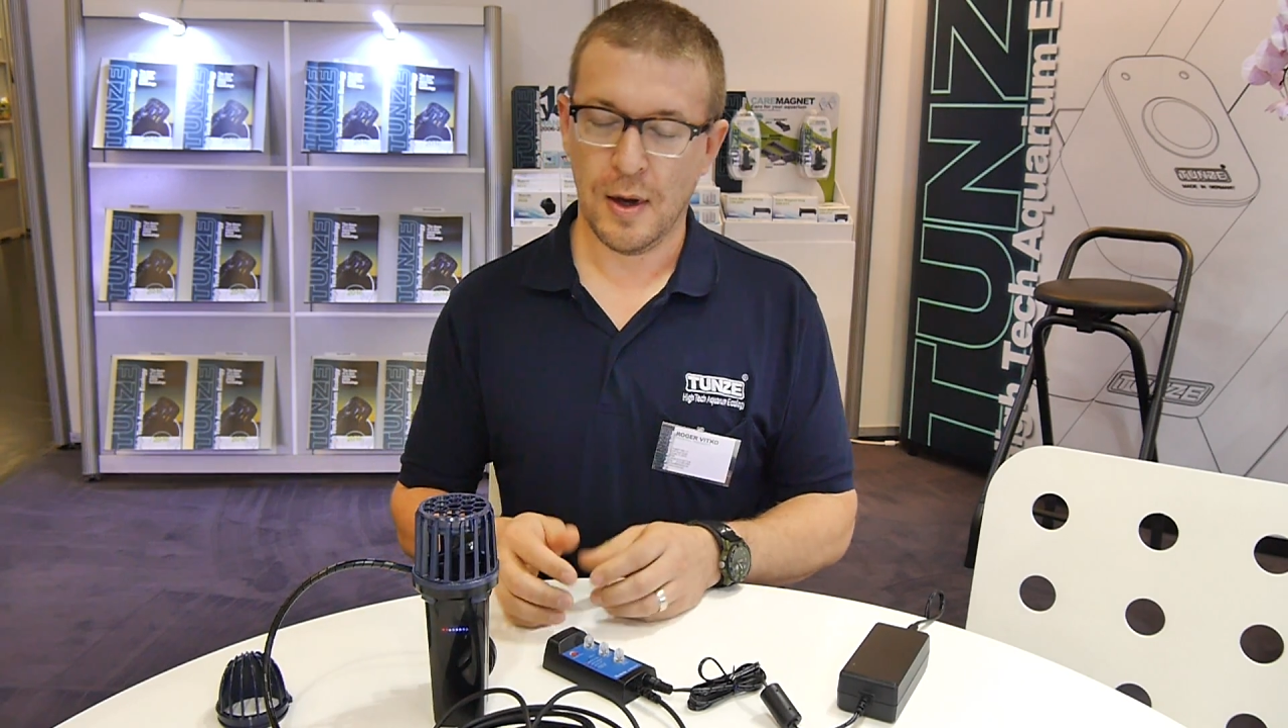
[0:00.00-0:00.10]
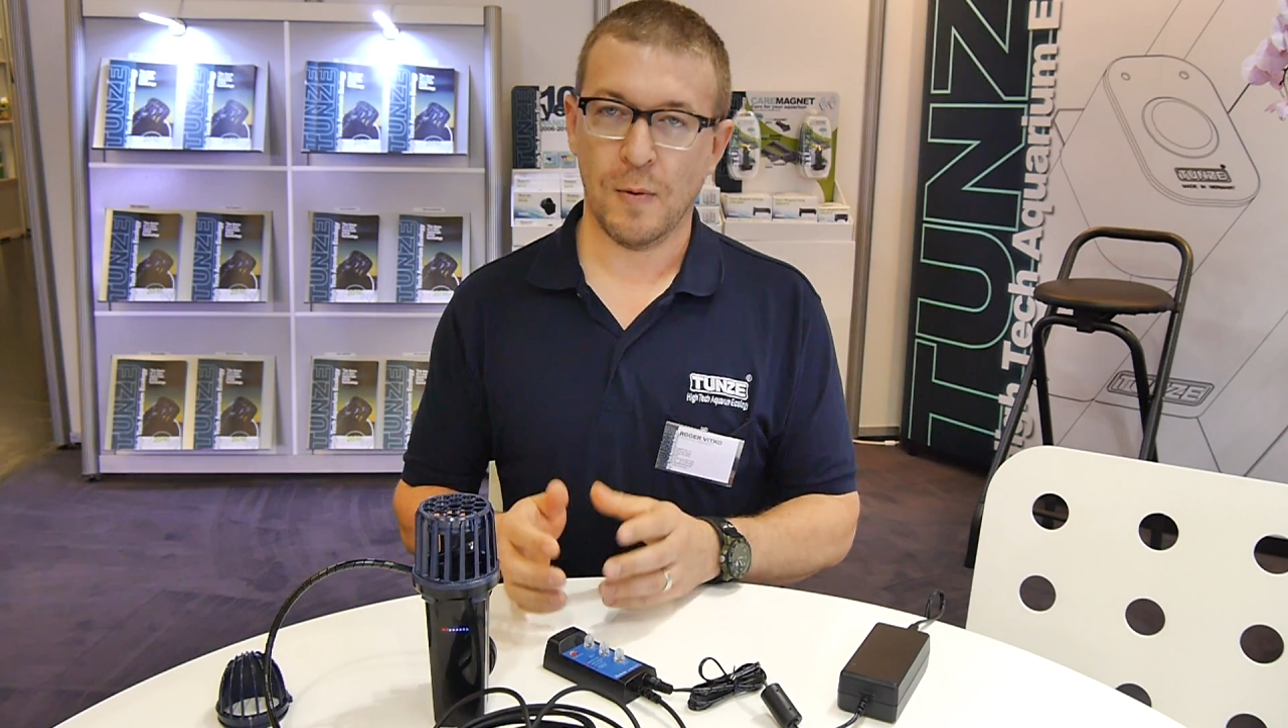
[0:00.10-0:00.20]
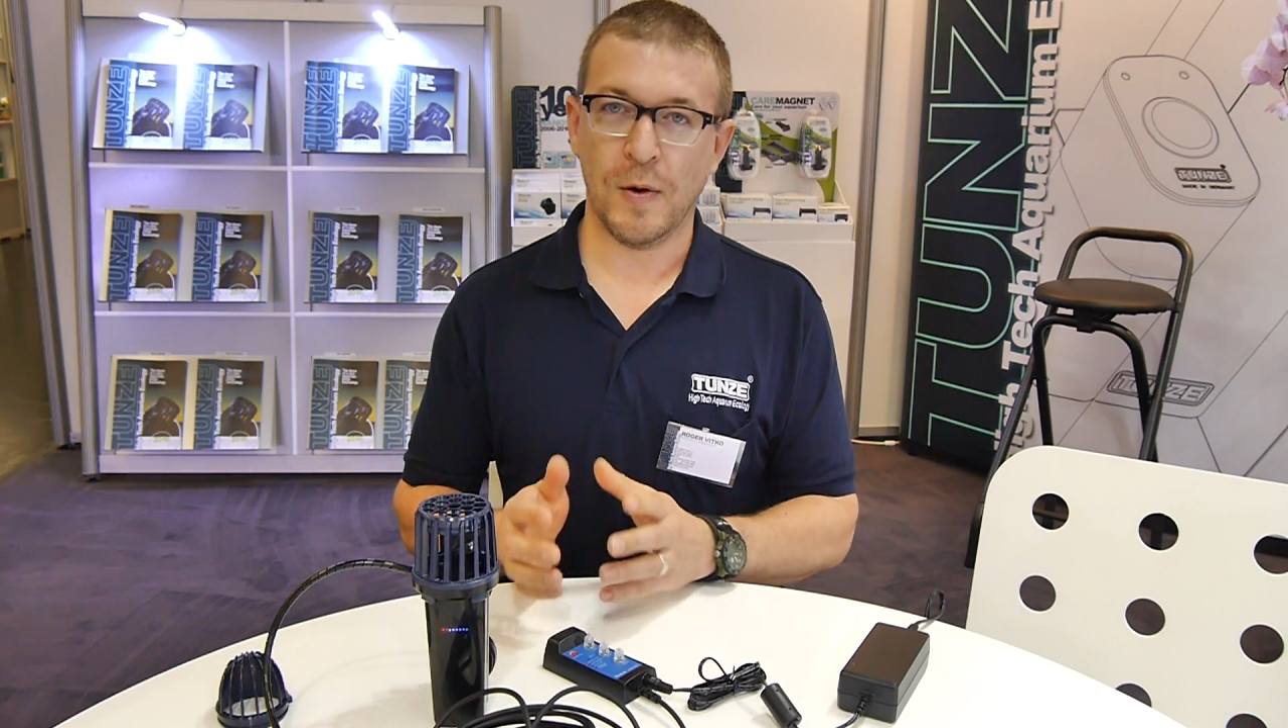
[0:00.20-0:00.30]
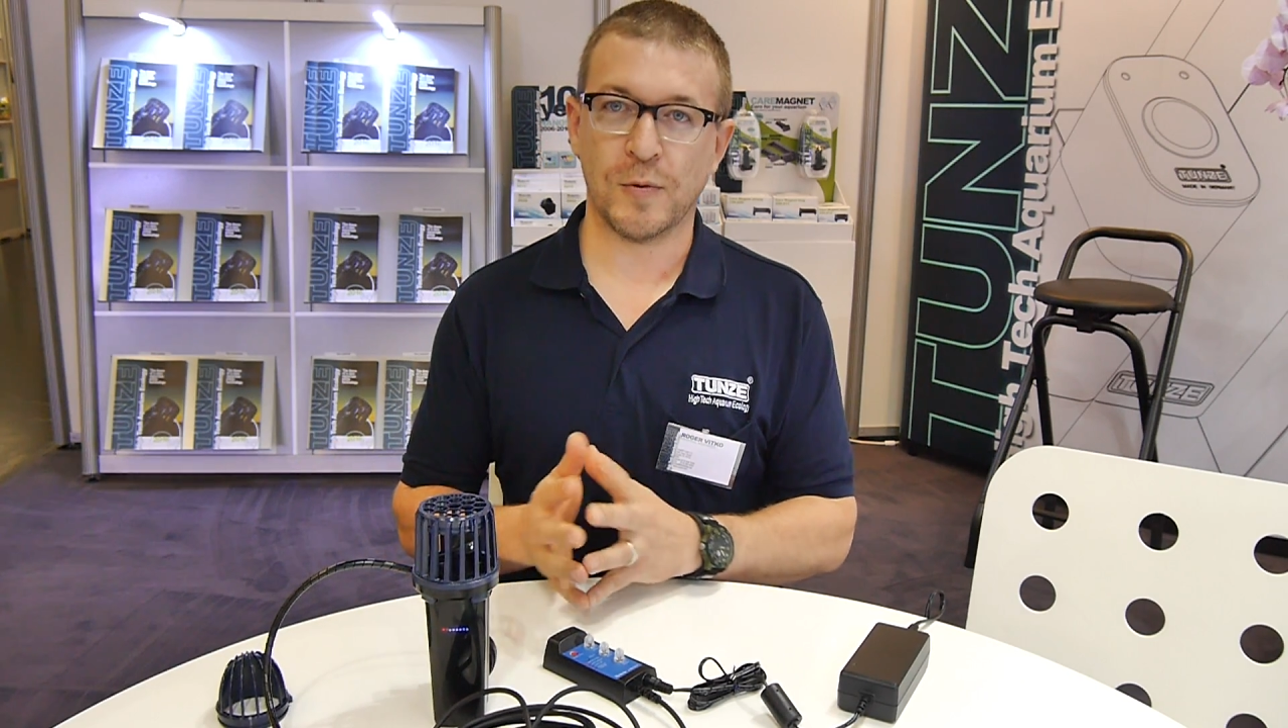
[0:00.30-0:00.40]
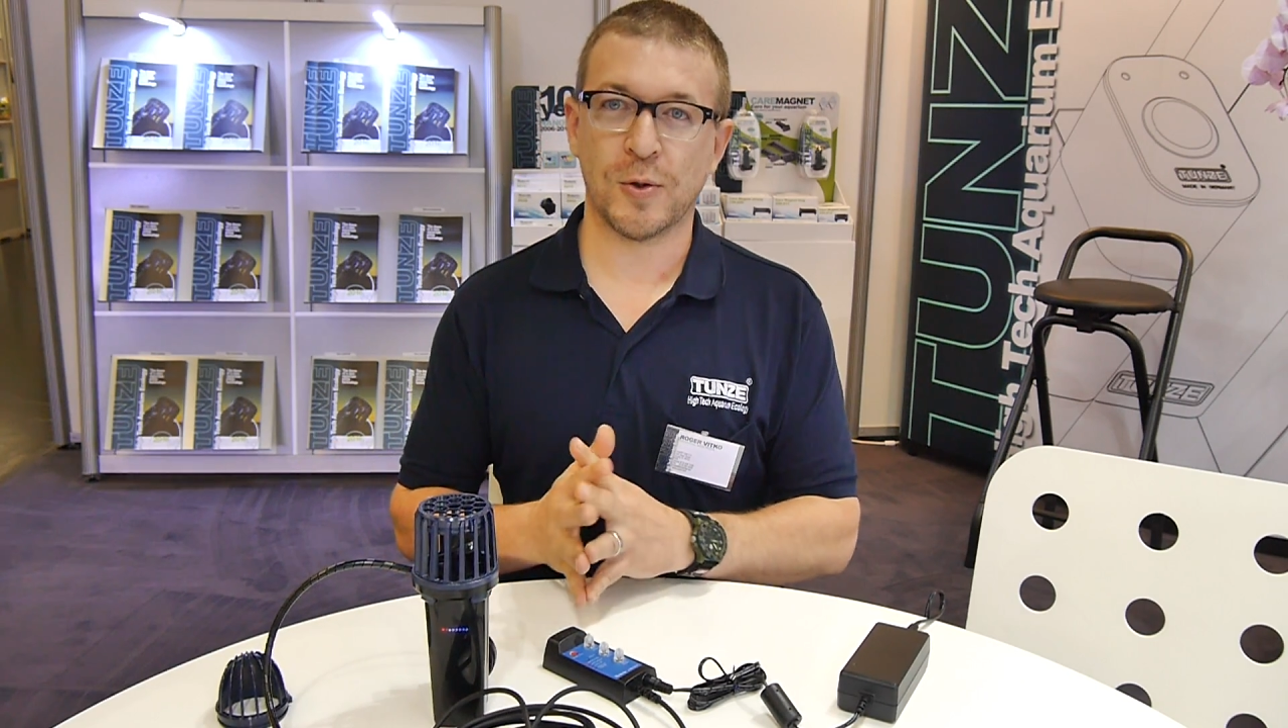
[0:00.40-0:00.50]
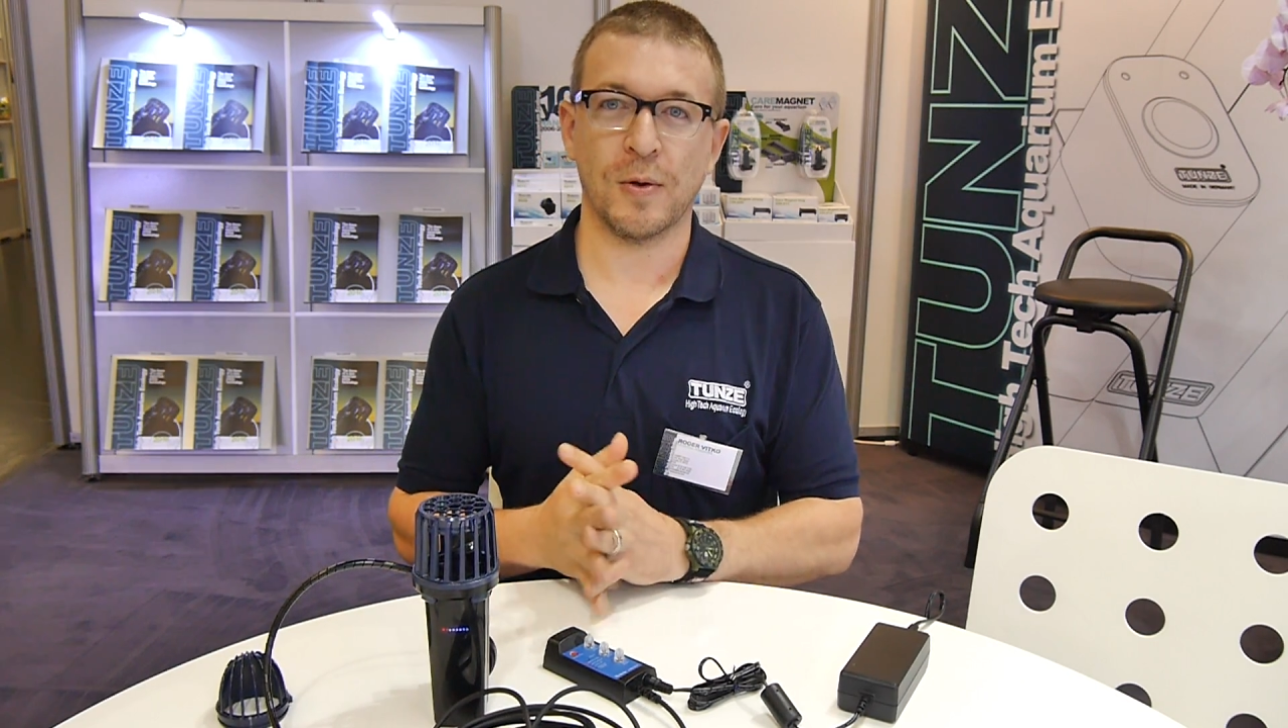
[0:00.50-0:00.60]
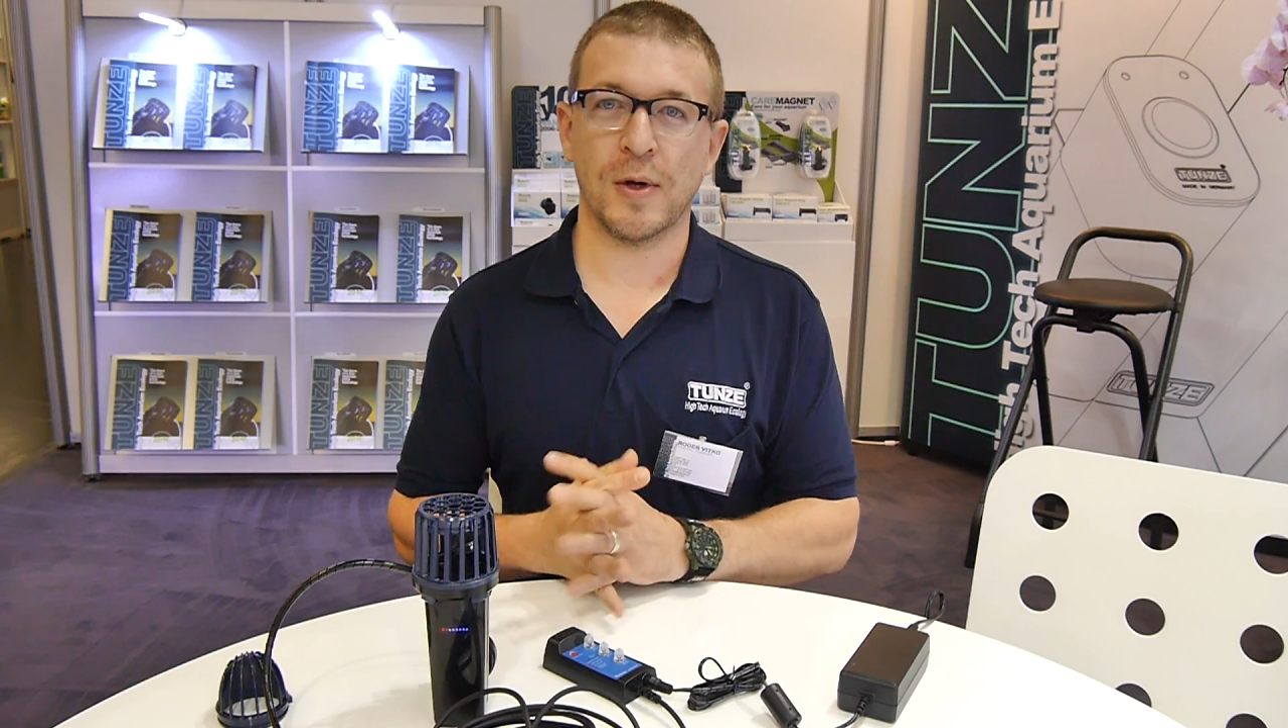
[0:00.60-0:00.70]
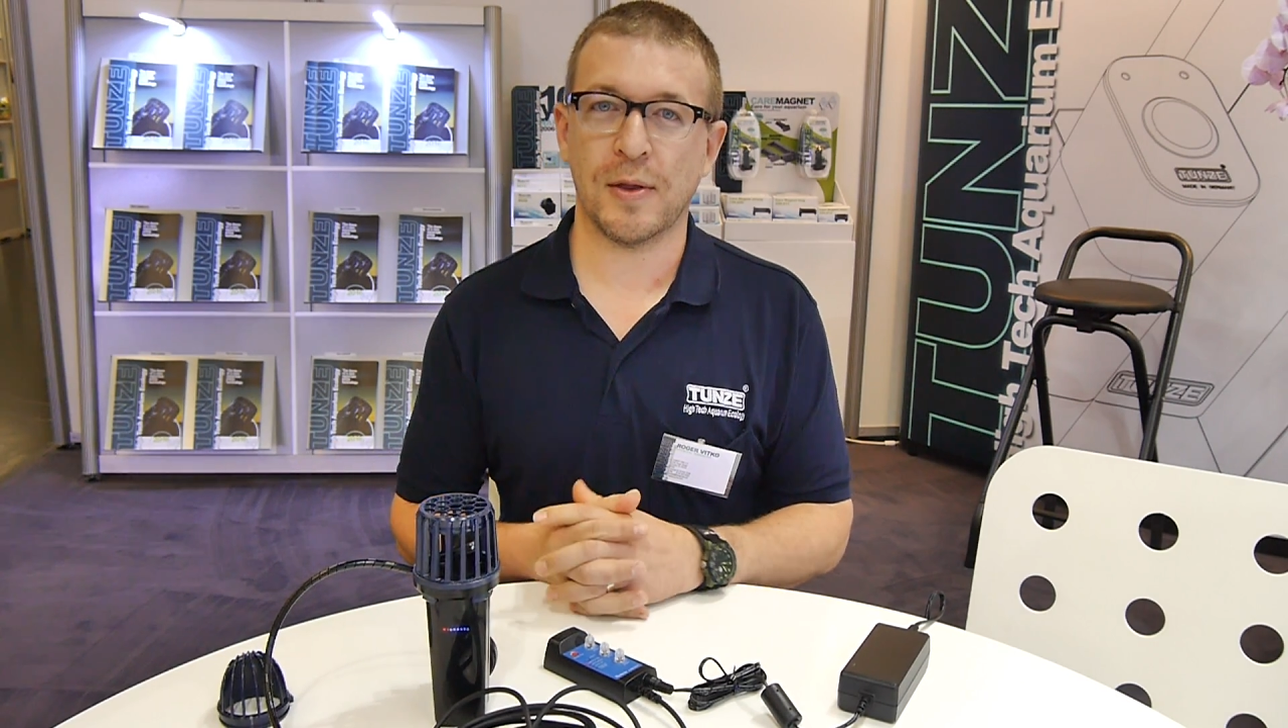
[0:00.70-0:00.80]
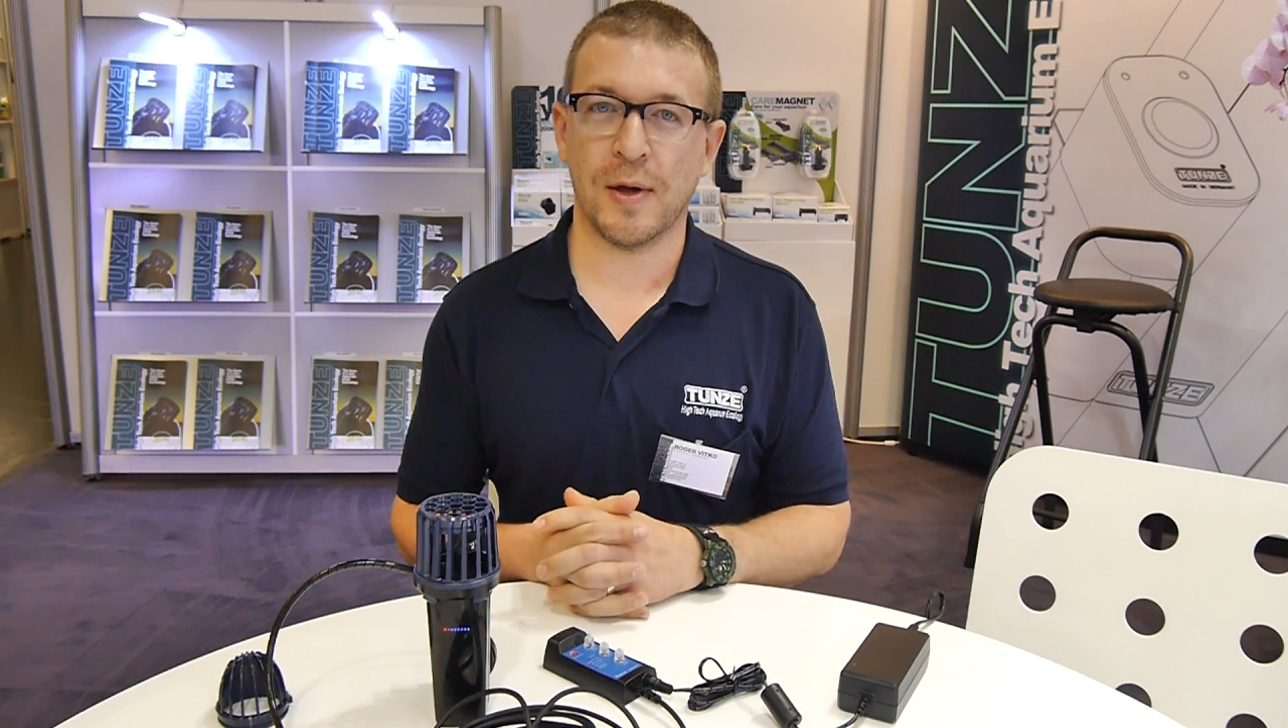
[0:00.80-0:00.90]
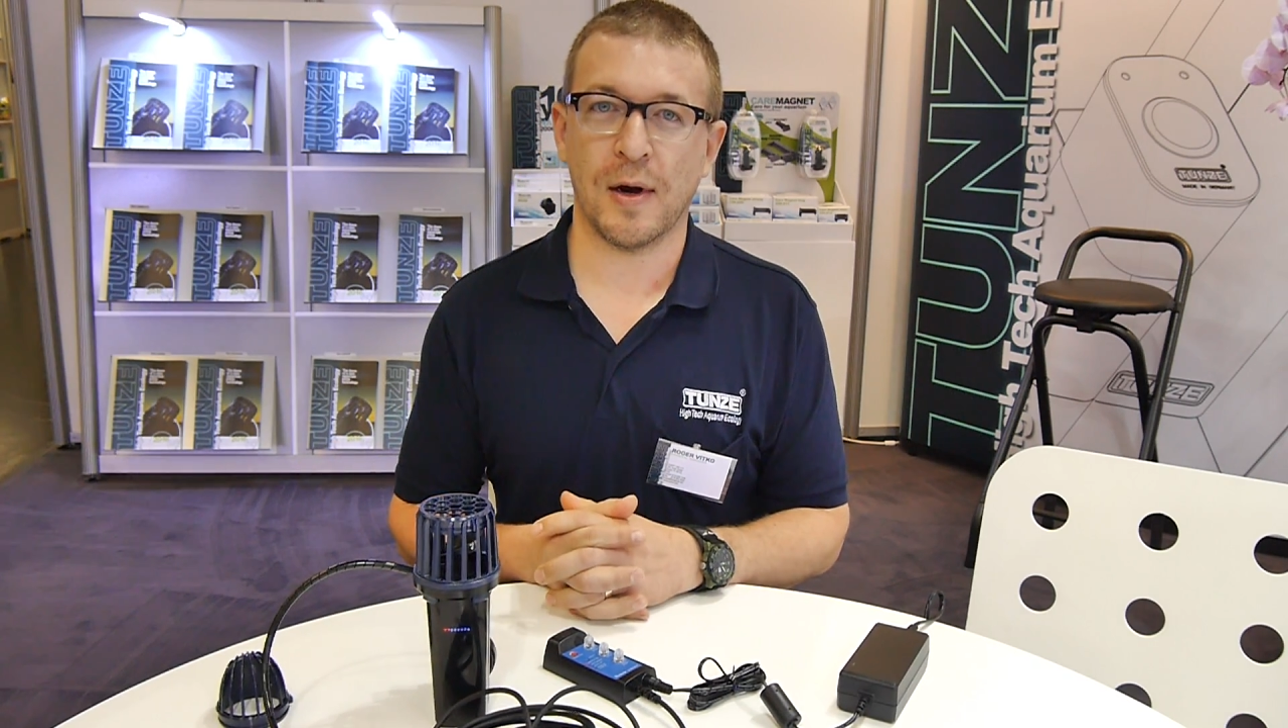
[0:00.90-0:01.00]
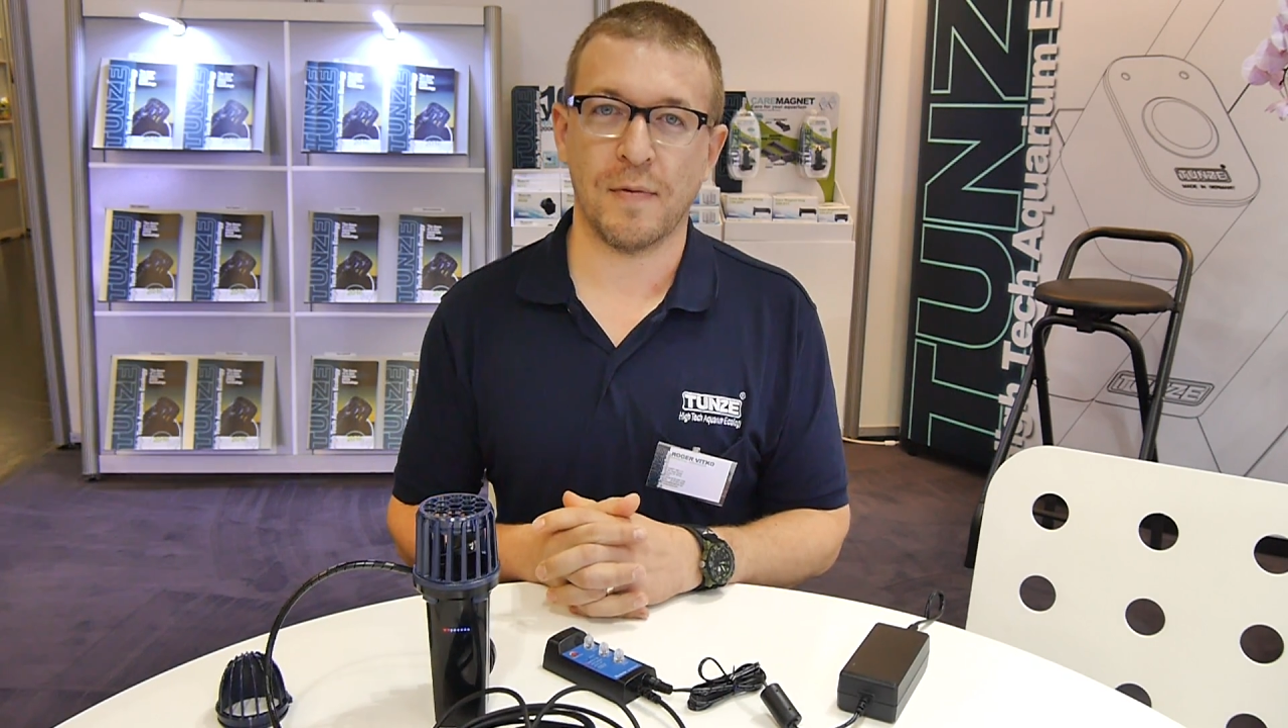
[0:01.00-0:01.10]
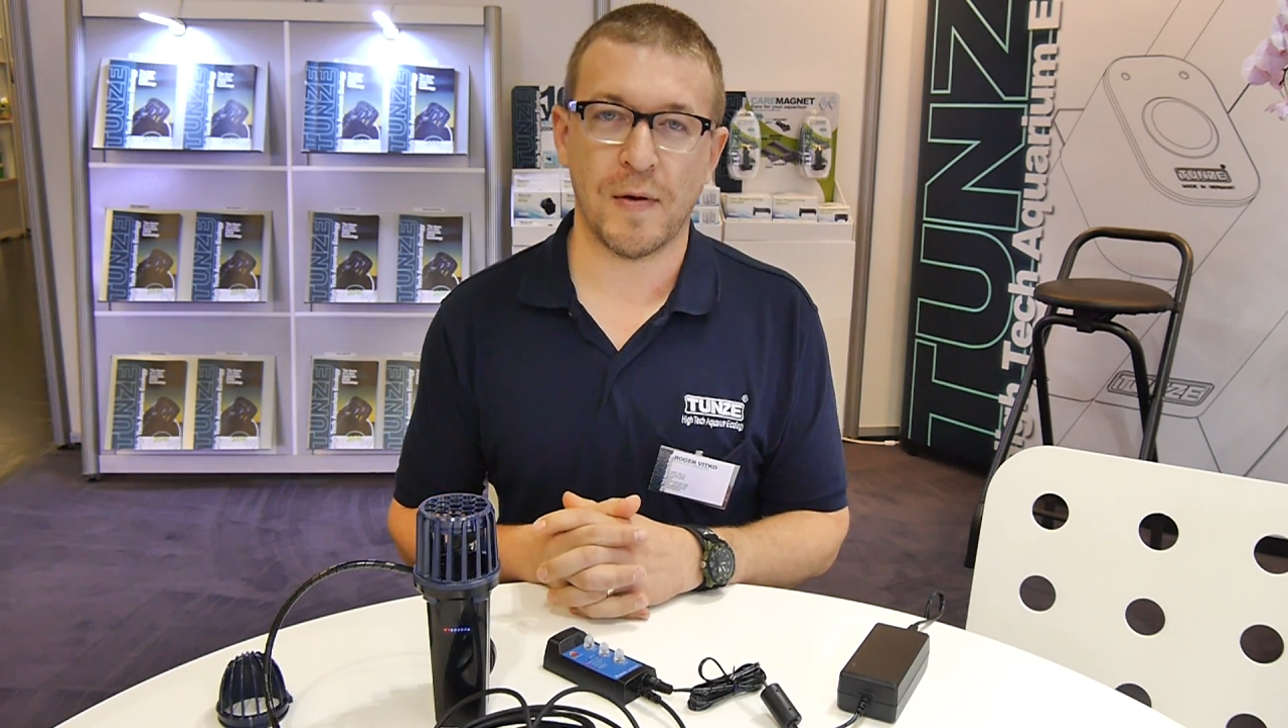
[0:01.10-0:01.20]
We've truly thought